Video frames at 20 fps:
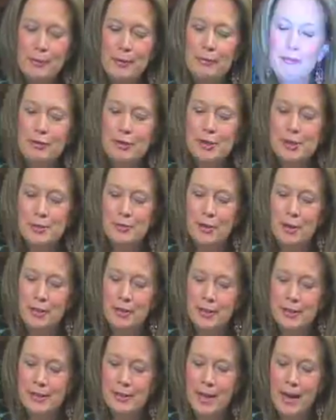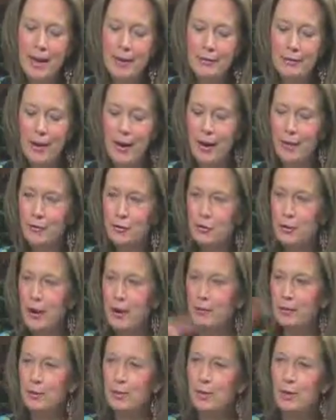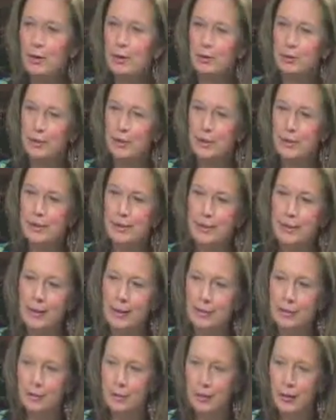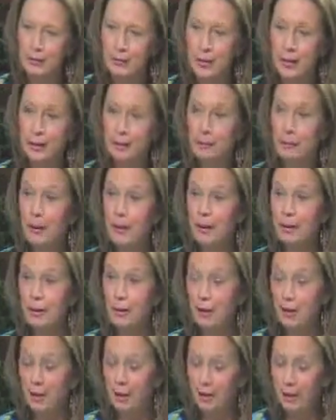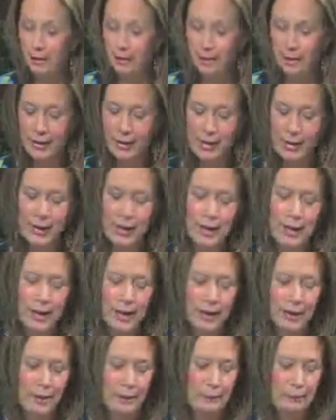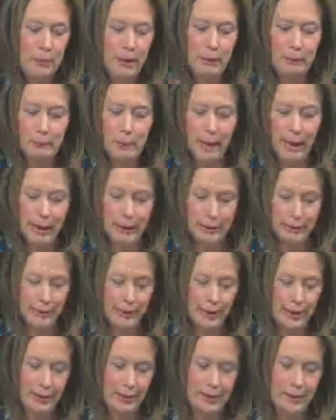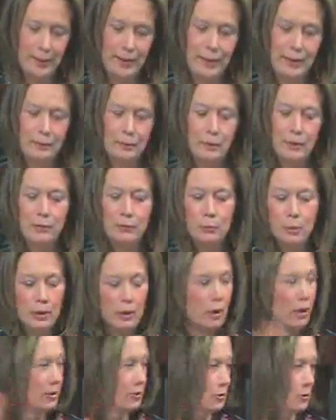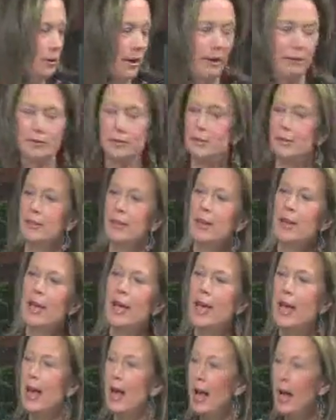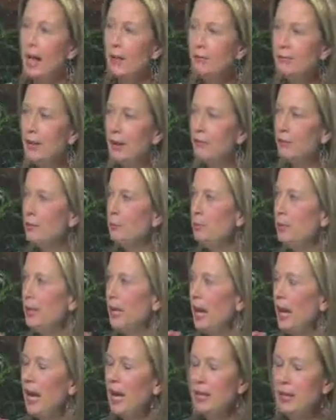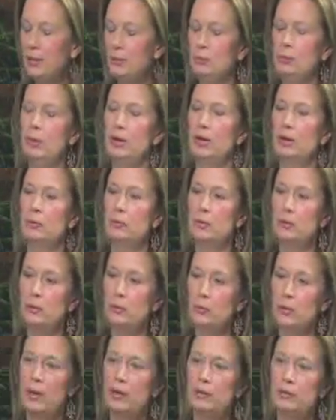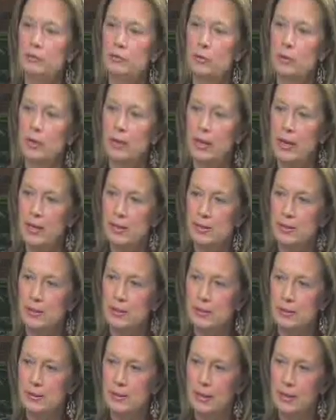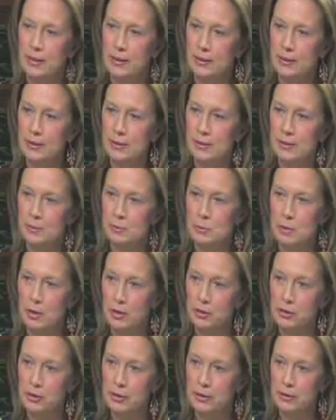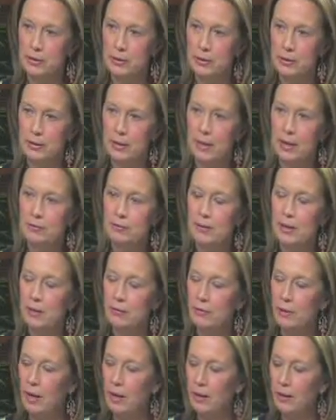But first of all, I've traveled all across the country. I've done it by car and back again, and we all travel. I've never been anywhere where the weather forecasting is like it is in Washington. I've never.